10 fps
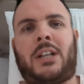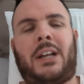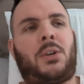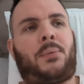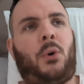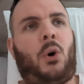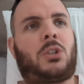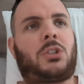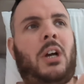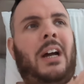I just
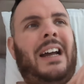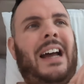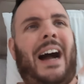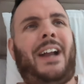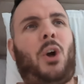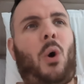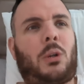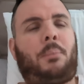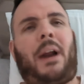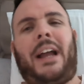thought I know
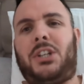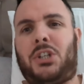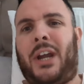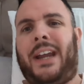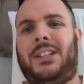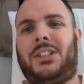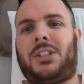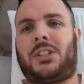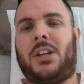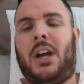the price
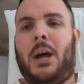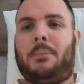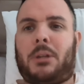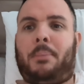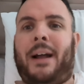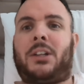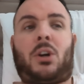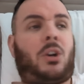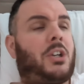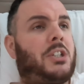changes depending
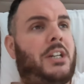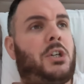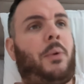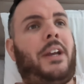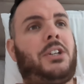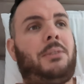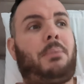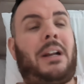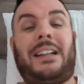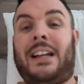on the situation,
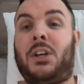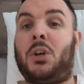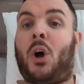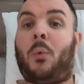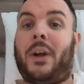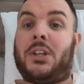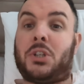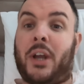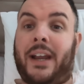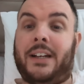but I didn't know it
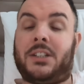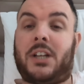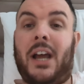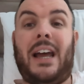changed